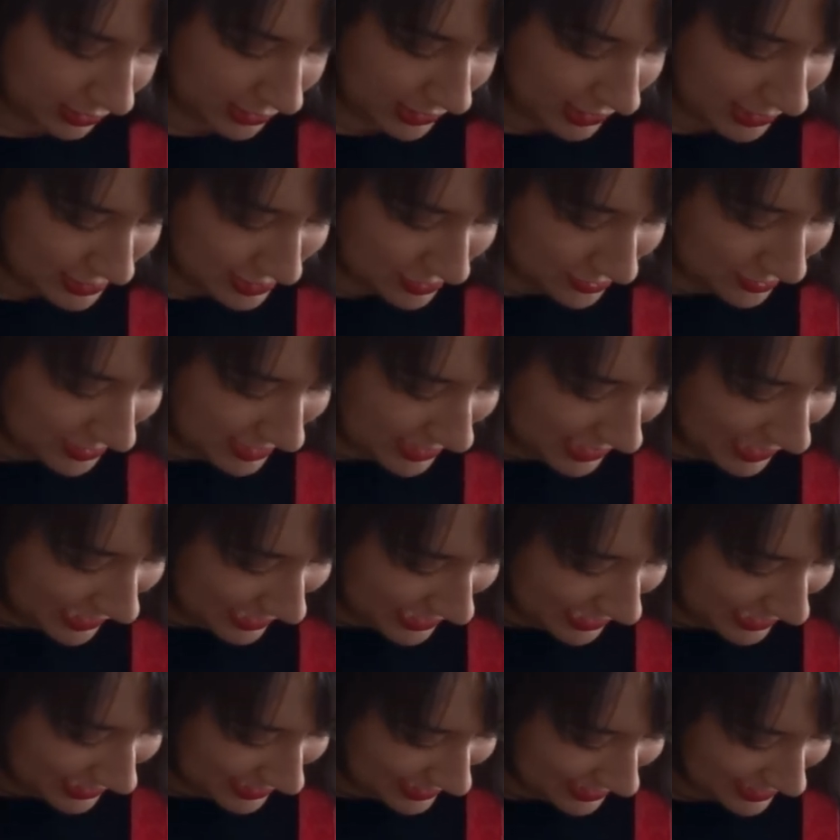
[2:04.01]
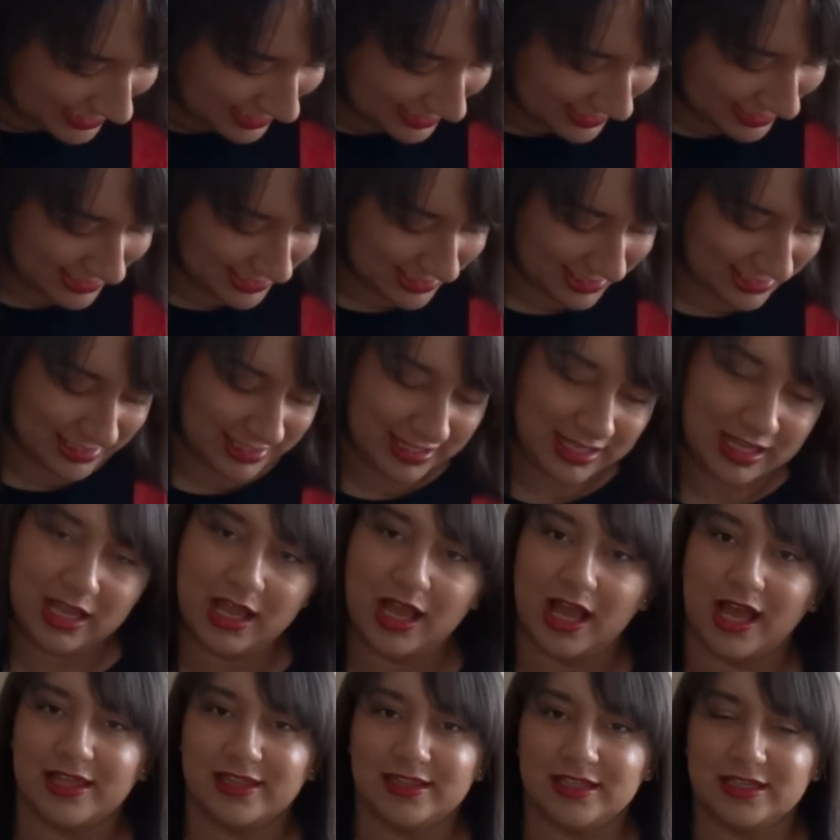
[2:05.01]
Yes, you can!
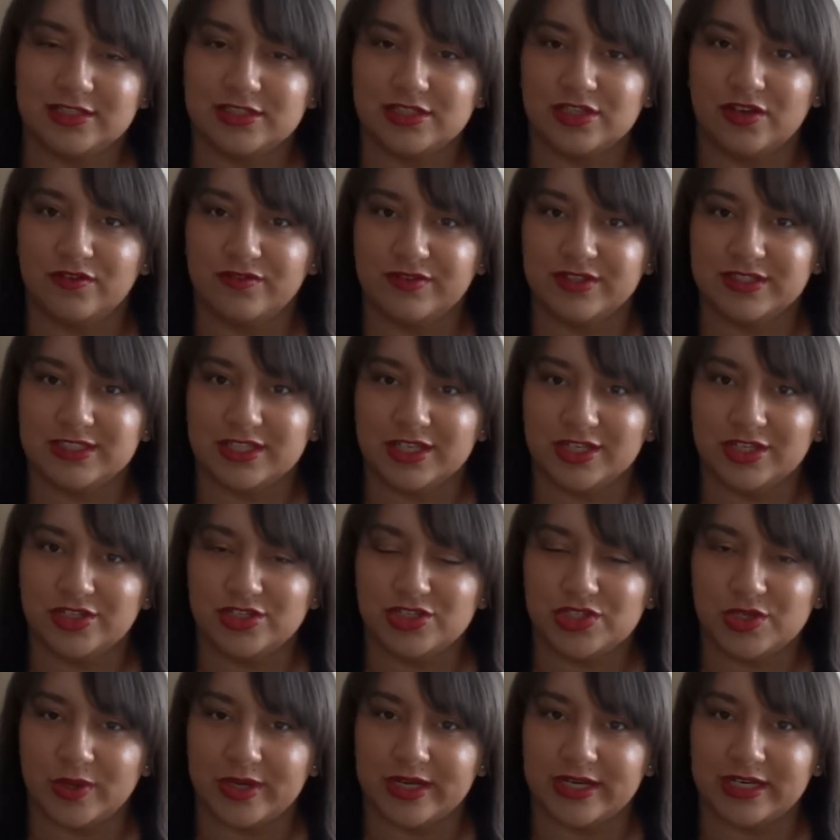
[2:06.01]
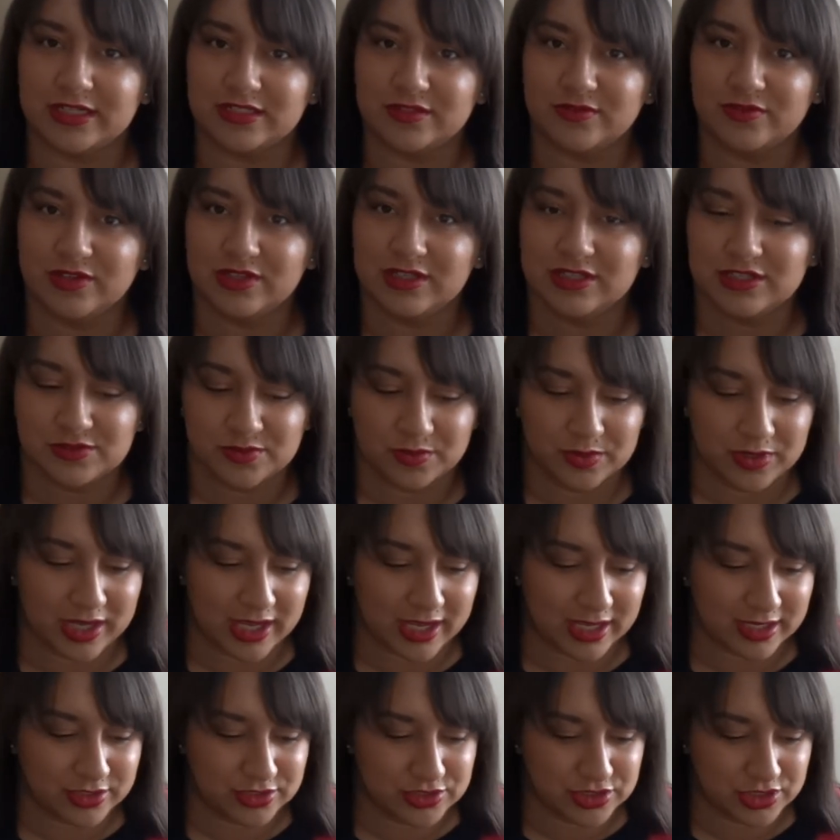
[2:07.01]
I think Sophie's gonna join us for this
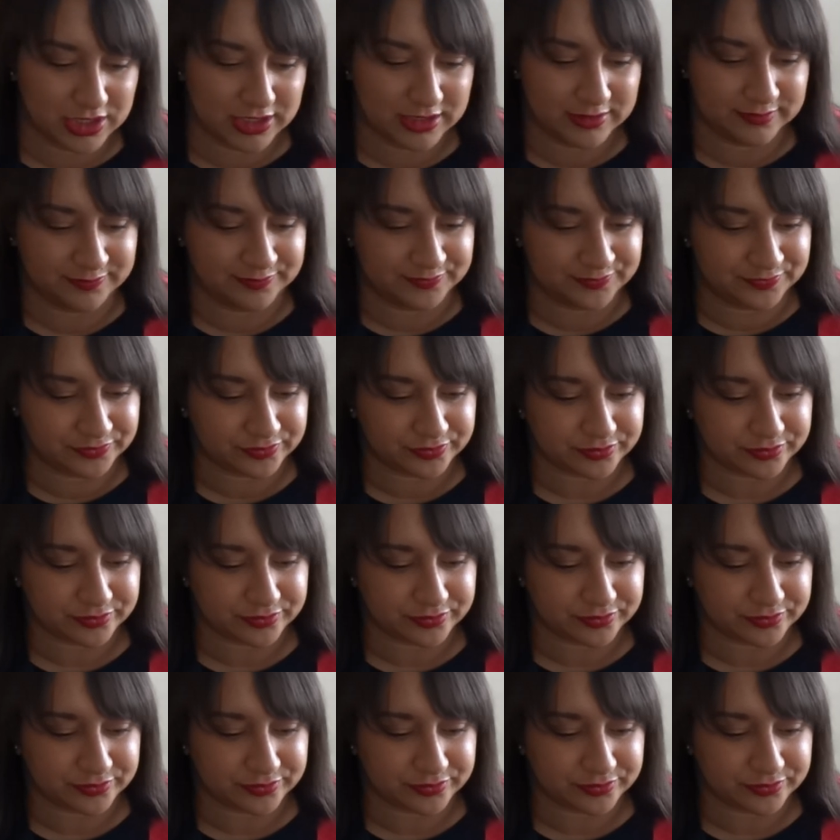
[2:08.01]
reaction.